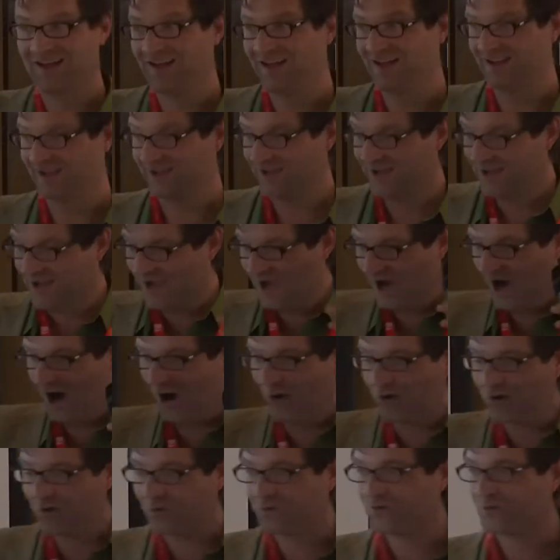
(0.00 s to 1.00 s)
like
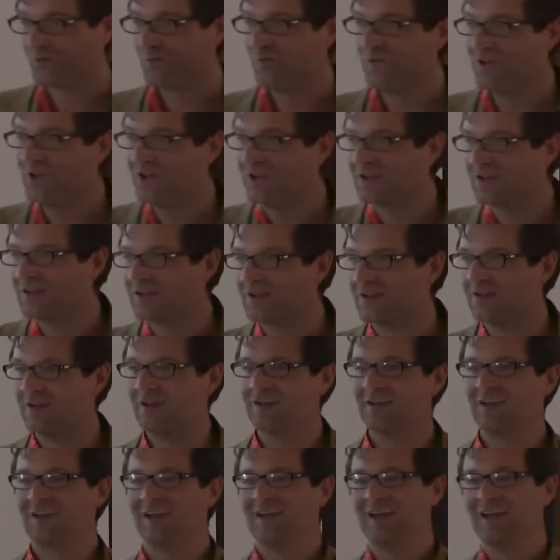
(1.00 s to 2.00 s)
out of the mean.
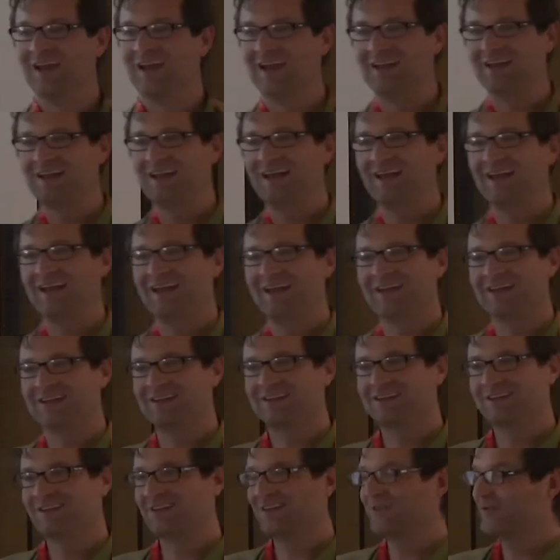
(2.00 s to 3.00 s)
And like,
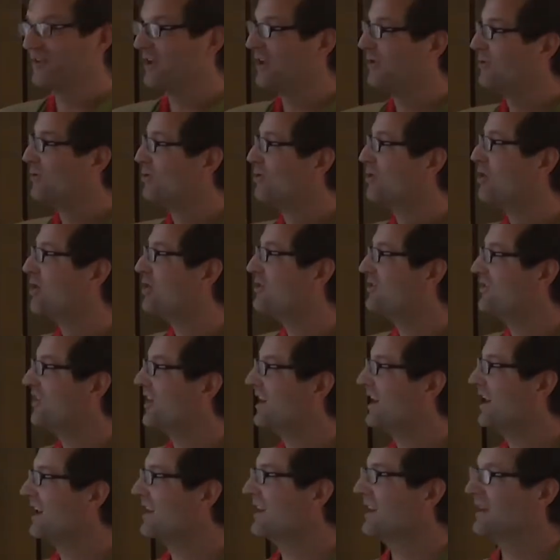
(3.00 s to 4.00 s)
if they do good, they
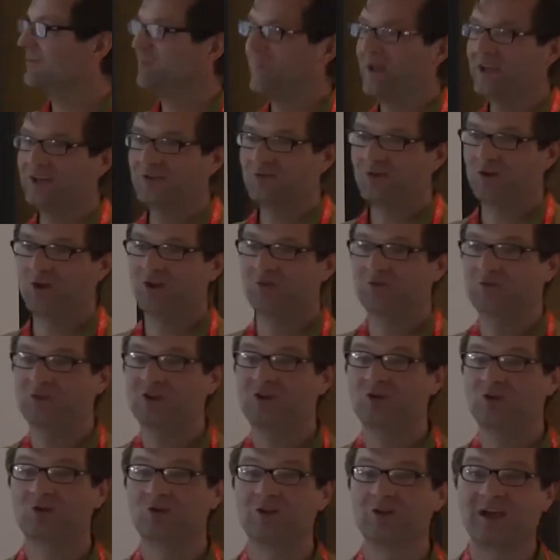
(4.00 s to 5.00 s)
can get money for it. We
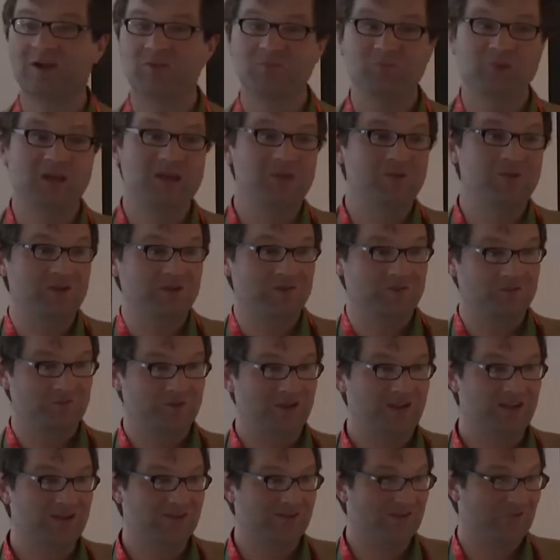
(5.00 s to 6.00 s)
could like maybe
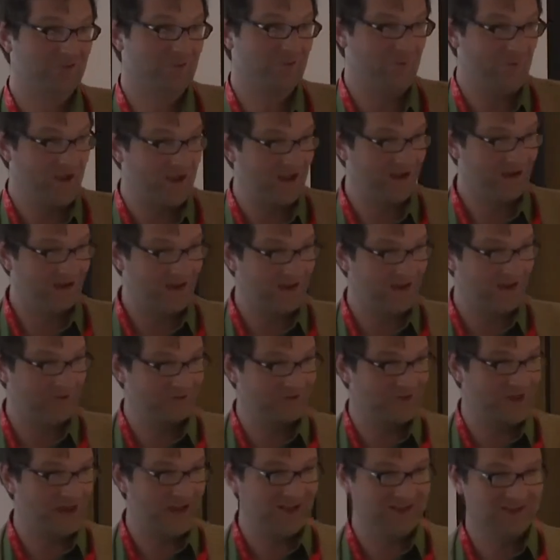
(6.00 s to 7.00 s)
like have
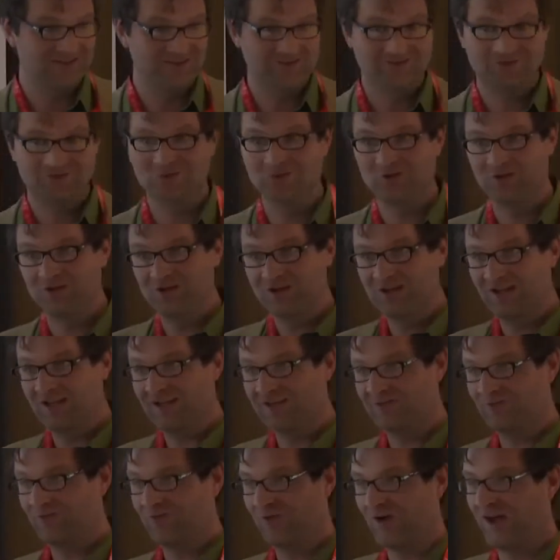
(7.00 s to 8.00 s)
science doing
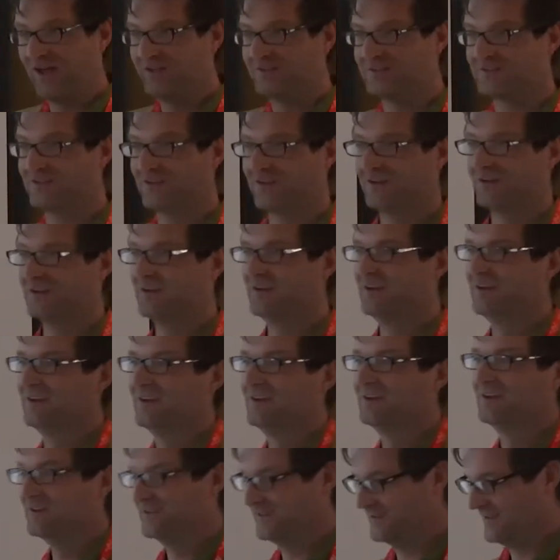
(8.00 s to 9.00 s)
like faster
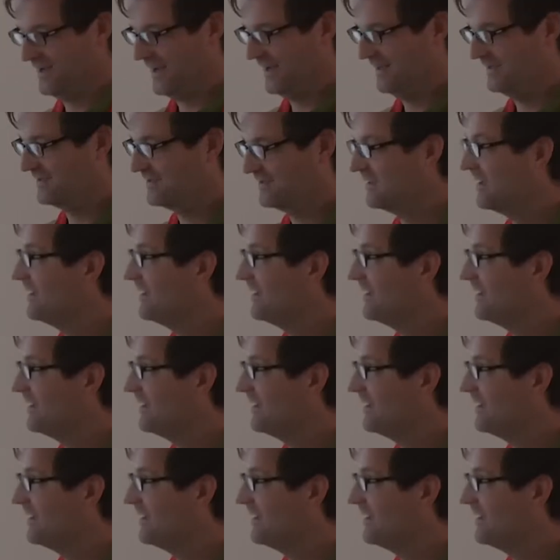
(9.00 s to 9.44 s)
results